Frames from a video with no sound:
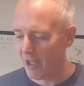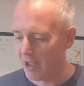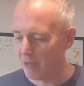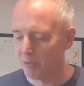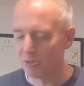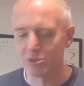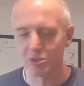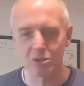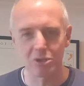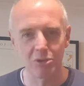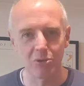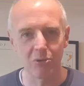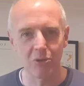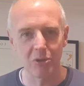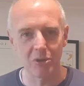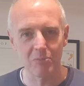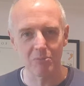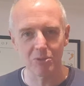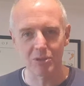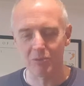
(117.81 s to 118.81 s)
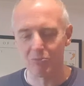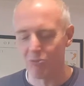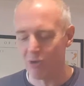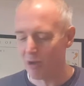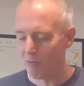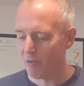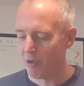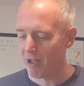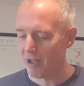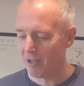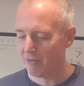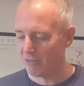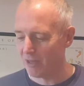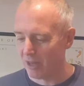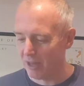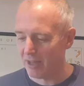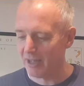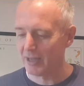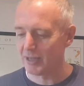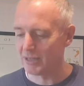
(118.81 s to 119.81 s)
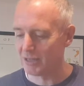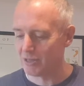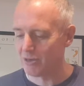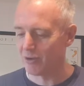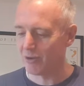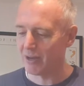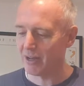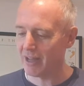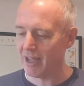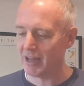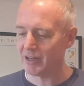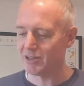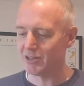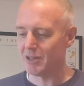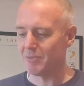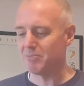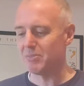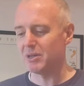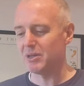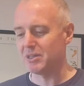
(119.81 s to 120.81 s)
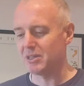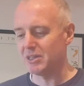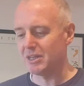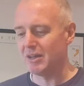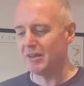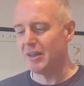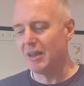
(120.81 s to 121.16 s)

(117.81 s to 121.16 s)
able to store them somewhere where the light's not going to get to them. But